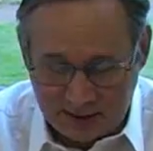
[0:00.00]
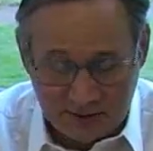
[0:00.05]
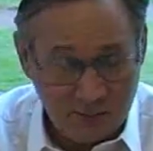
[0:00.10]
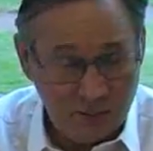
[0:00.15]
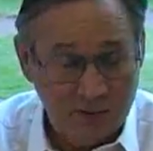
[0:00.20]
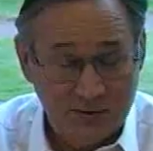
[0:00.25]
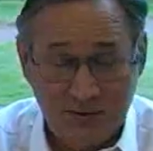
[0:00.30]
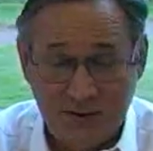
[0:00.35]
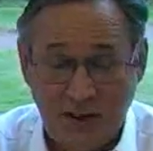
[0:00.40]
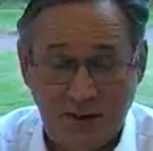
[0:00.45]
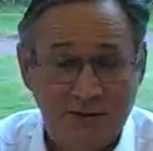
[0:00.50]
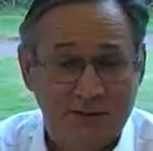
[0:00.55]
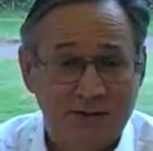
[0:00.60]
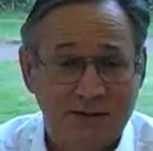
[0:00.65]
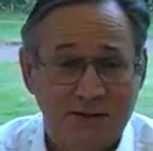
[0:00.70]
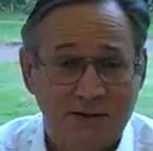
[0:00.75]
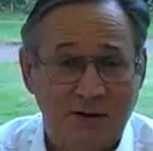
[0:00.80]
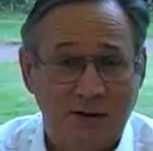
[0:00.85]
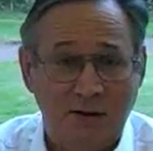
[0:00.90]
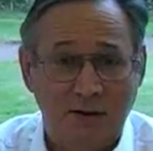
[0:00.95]
what's
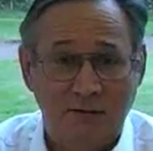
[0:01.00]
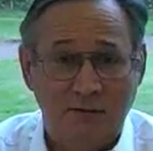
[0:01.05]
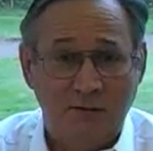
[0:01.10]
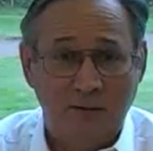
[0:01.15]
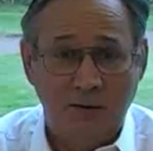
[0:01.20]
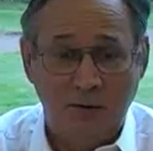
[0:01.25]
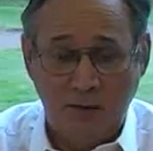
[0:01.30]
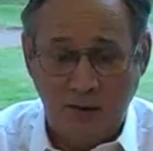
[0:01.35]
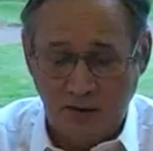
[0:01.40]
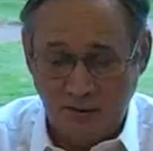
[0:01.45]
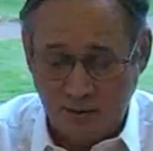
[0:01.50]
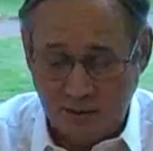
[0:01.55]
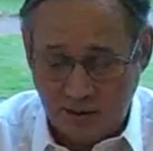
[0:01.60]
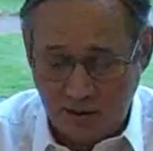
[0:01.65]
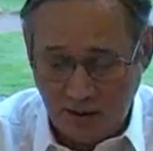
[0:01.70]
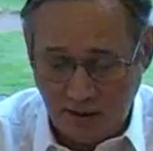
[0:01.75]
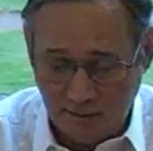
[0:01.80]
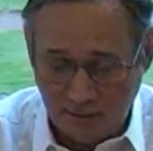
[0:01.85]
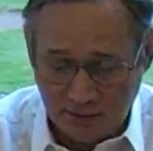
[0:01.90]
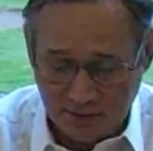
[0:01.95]
necessary if we're going to
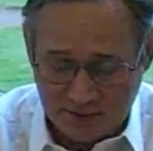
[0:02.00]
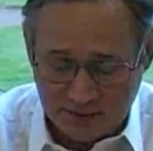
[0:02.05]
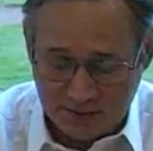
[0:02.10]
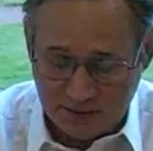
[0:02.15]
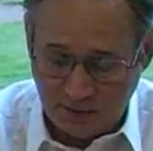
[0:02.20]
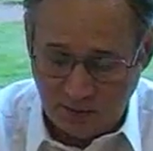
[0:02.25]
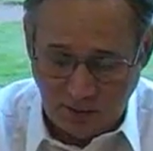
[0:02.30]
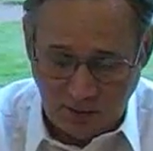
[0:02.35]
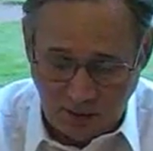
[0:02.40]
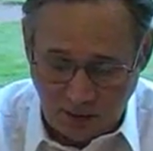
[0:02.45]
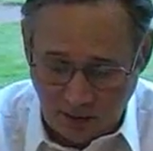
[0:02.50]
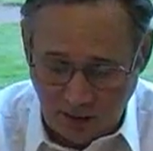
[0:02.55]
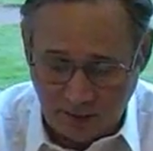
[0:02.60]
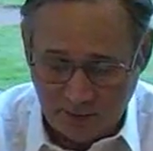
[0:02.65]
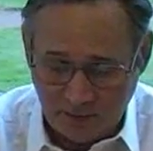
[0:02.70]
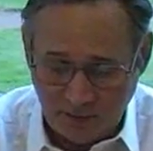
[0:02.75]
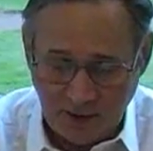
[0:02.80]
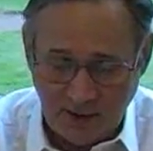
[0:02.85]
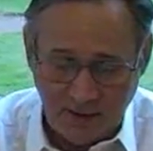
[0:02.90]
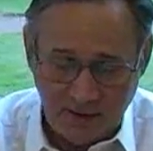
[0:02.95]
recover. So all I'm
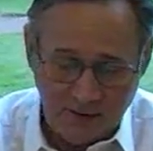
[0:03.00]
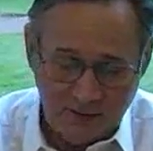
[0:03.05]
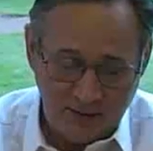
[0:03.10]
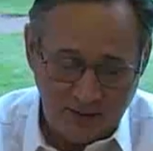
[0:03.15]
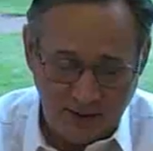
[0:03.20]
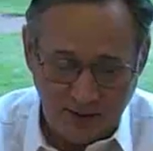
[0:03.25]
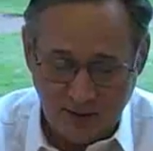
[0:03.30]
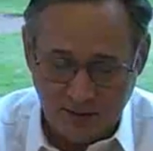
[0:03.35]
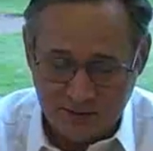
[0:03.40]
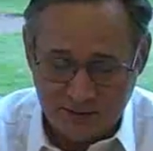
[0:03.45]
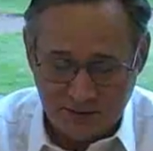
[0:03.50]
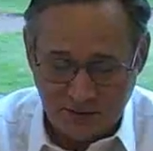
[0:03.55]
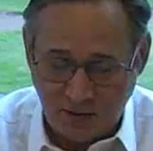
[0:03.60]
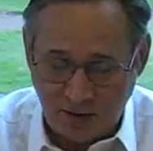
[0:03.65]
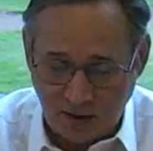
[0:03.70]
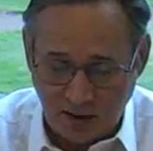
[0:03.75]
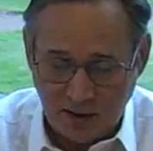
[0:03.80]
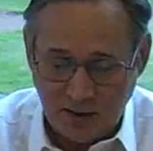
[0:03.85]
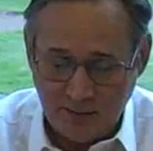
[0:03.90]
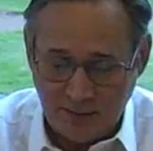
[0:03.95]
trying to do here is
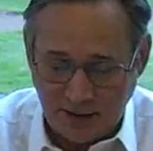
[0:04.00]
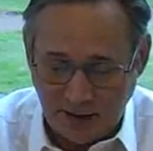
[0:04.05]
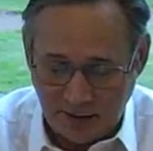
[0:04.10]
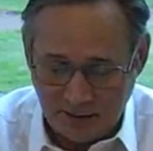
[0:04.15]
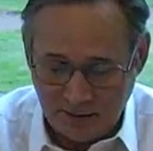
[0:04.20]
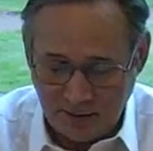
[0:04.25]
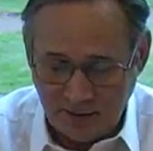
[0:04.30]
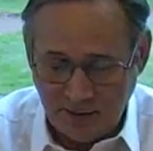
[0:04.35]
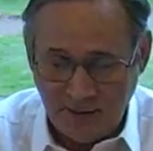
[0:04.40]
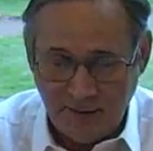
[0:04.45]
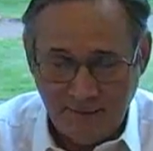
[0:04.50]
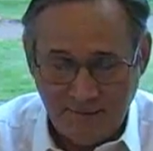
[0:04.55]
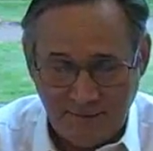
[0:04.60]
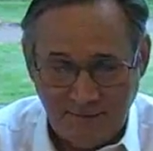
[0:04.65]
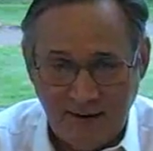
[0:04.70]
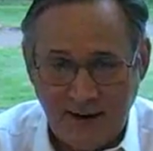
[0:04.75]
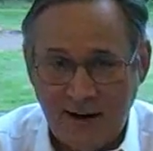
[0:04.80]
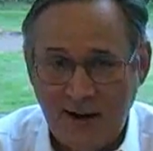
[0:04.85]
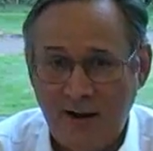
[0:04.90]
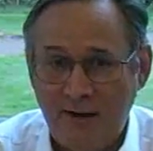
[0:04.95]
talk about
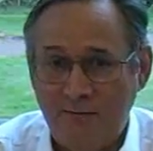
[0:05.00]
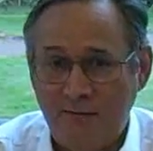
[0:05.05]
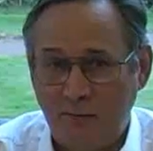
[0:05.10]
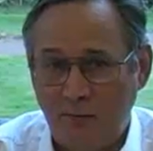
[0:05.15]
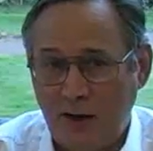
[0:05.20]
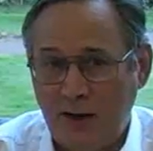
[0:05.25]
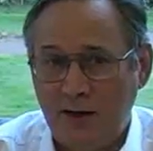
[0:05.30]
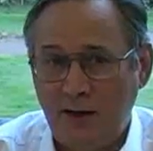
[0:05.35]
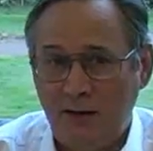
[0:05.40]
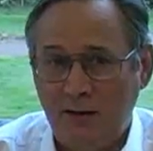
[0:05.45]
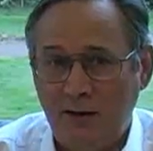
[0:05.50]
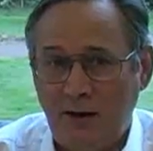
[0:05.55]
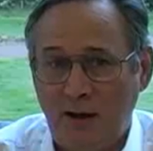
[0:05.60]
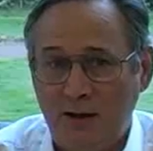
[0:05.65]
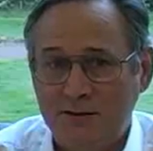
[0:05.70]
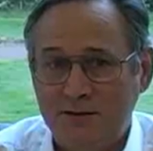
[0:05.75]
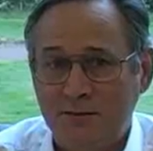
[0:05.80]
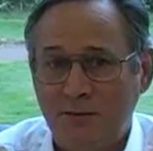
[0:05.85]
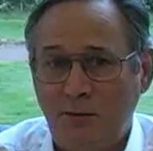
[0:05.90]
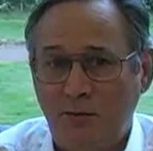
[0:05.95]
5
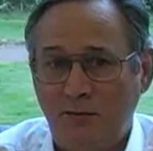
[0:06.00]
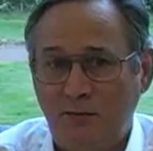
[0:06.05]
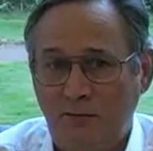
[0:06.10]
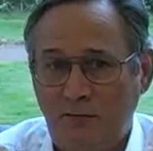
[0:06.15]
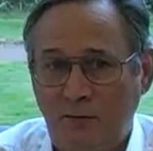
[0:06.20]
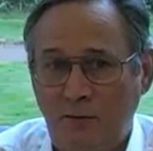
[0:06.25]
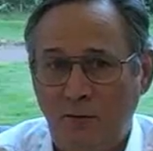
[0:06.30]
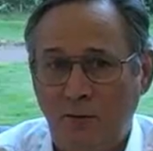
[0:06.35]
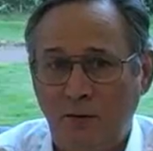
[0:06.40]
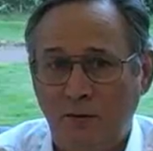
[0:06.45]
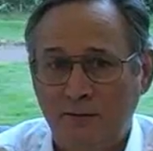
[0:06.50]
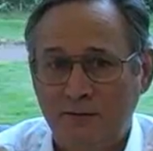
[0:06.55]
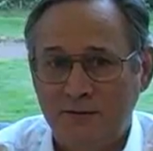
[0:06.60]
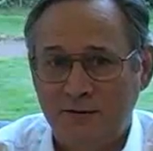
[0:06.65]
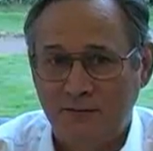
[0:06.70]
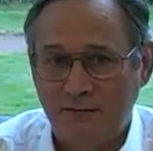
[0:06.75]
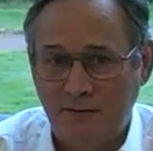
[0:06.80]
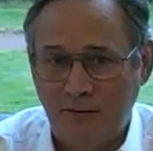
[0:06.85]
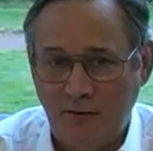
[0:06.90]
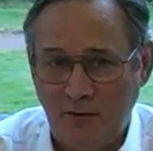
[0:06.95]
recognizable forms
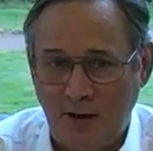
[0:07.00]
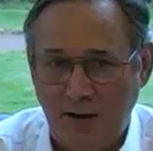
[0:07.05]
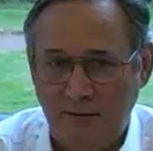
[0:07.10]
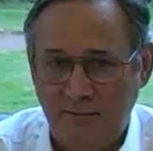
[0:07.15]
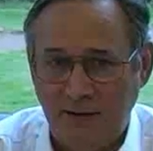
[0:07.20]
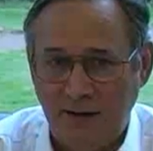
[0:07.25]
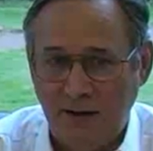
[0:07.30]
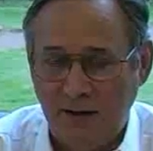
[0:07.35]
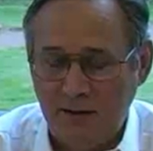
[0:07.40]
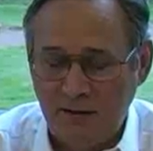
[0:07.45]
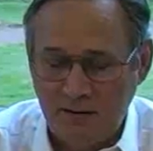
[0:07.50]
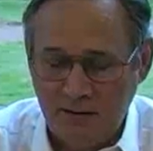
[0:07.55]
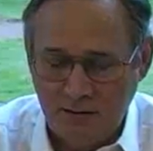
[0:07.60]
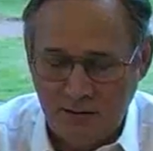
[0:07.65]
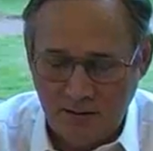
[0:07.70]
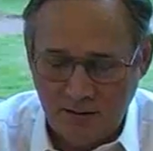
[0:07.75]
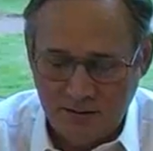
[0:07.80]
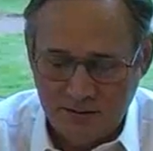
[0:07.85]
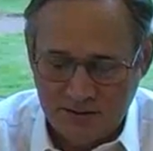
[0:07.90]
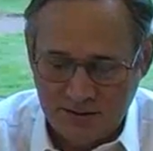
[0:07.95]
of craving. And
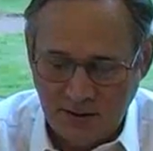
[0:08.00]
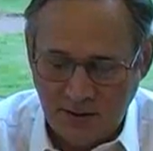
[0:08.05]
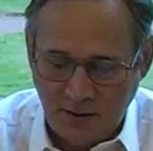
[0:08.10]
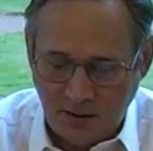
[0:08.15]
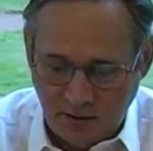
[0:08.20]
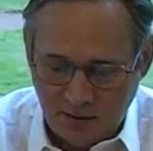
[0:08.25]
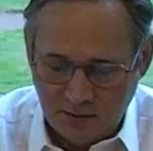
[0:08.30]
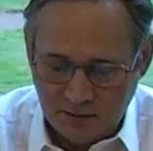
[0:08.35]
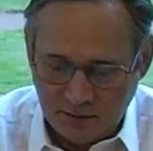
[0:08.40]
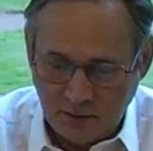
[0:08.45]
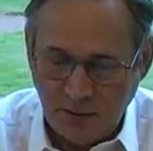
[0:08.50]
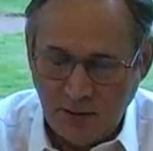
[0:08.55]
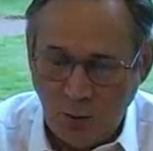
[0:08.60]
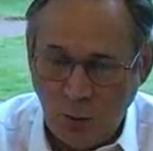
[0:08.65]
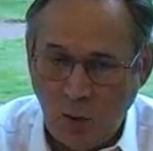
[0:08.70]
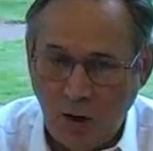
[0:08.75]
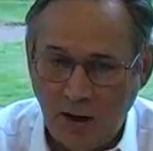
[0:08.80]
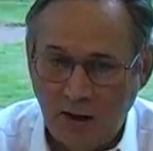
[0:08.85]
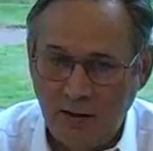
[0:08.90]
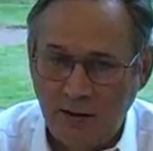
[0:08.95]
there's only
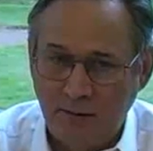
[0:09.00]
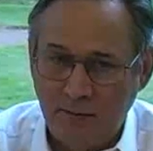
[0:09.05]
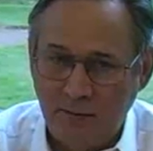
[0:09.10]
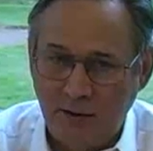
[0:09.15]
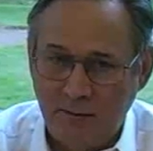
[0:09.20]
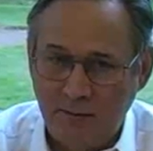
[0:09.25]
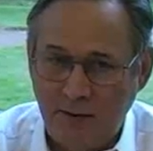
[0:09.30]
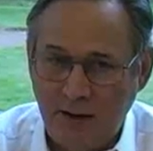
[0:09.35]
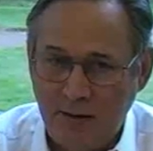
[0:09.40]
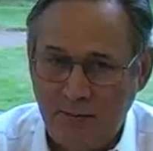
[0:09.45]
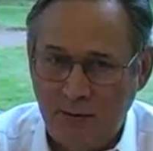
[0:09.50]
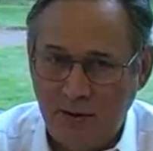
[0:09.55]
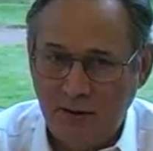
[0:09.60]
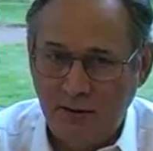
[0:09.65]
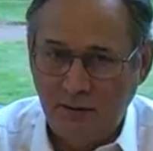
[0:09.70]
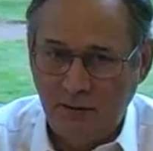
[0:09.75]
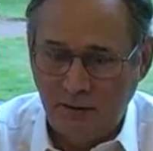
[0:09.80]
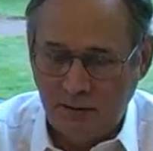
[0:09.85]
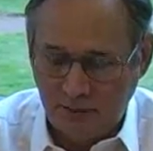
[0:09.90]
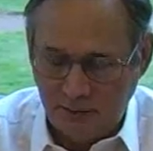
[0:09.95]
one of them that may be a
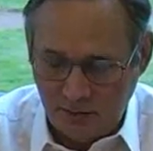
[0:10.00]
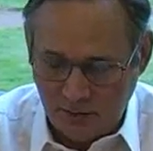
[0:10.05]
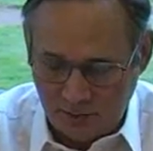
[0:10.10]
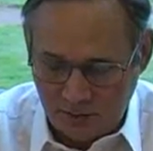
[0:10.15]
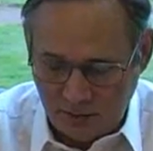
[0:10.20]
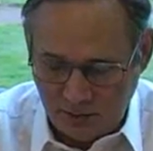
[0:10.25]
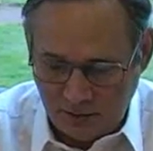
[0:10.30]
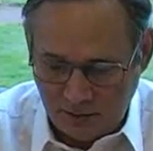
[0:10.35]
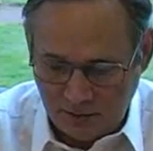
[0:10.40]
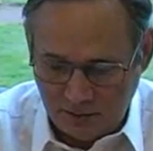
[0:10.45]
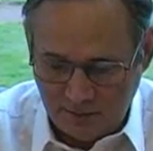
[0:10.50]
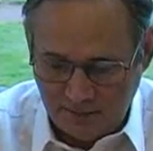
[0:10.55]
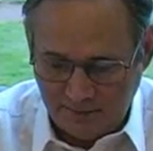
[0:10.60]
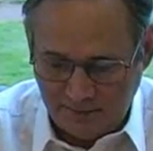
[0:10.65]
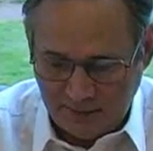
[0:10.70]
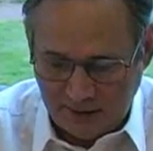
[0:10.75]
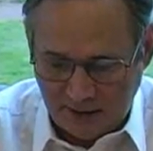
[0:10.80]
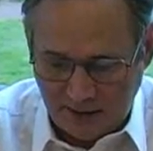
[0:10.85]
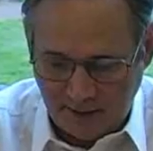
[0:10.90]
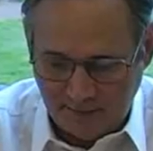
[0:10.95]
little new to you,
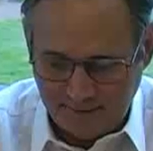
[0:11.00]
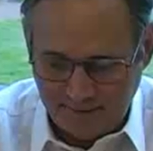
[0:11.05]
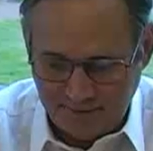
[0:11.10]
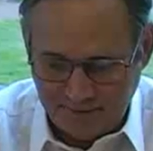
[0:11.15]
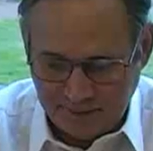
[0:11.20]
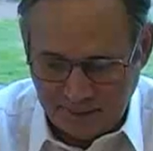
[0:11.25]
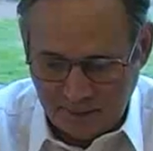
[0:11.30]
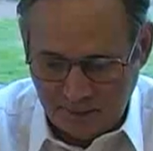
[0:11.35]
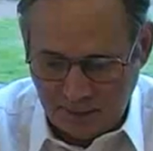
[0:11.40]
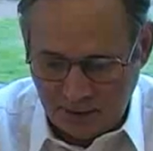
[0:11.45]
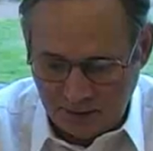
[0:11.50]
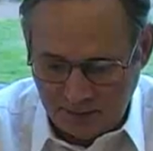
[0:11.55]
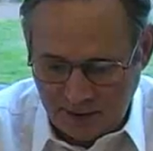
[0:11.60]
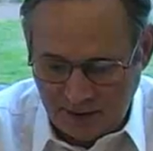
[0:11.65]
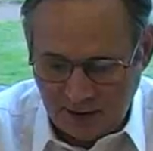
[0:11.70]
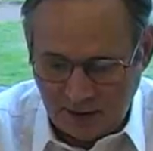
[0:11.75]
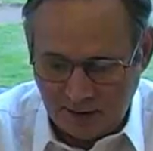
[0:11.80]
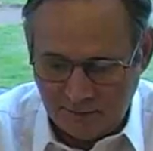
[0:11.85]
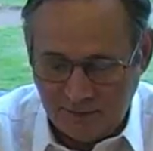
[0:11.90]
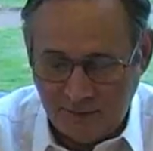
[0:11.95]
but you may
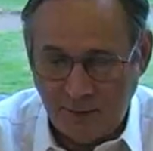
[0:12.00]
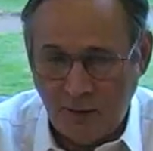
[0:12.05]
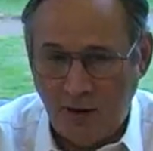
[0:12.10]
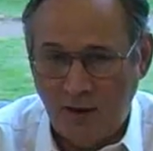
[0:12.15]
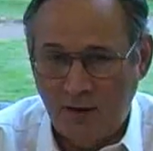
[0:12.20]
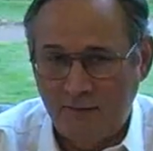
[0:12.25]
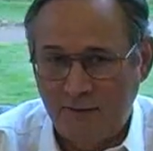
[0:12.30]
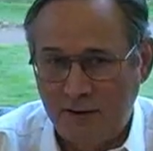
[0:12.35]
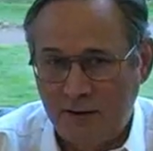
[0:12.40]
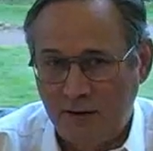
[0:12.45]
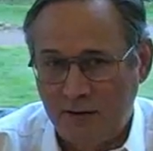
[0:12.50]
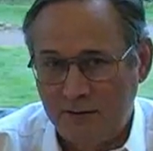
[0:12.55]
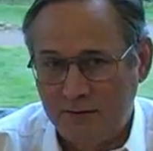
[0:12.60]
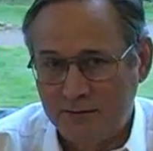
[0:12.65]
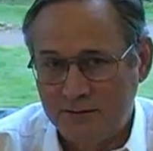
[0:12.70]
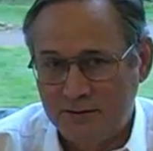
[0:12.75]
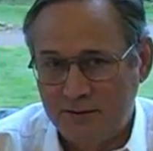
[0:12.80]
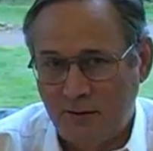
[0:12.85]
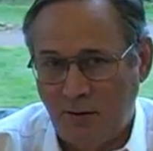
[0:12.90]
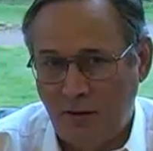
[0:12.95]
not have thought of the
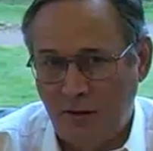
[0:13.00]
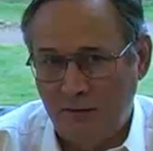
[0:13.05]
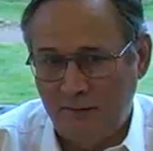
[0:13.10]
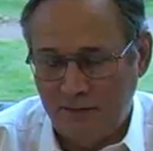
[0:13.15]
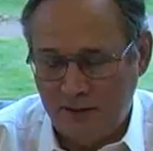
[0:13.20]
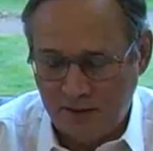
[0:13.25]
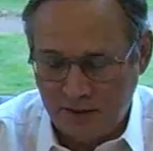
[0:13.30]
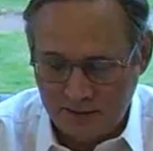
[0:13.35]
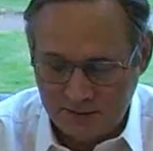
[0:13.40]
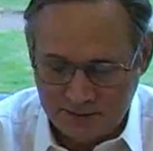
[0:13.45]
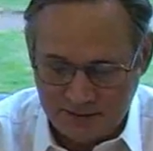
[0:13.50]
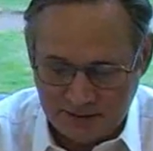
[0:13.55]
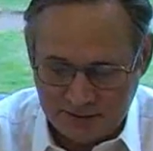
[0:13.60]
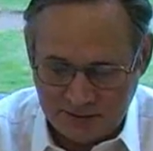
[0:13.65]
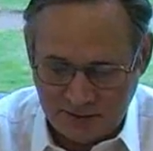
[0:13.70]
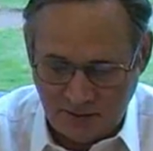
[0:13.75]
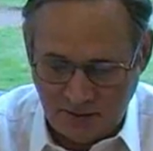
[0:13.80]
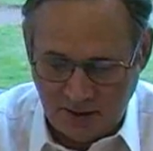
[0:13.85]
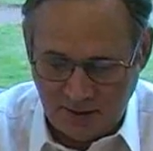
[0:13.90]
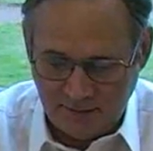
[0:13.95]
others, all of the others, as
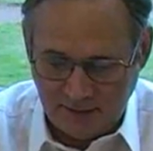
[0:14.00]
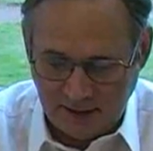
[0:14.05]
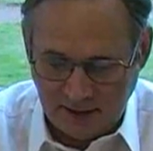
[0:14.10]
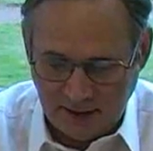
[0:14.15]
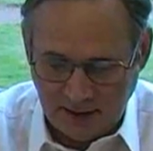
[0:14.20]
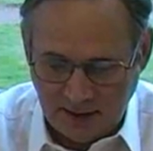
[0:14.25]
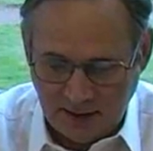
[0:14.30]
craving.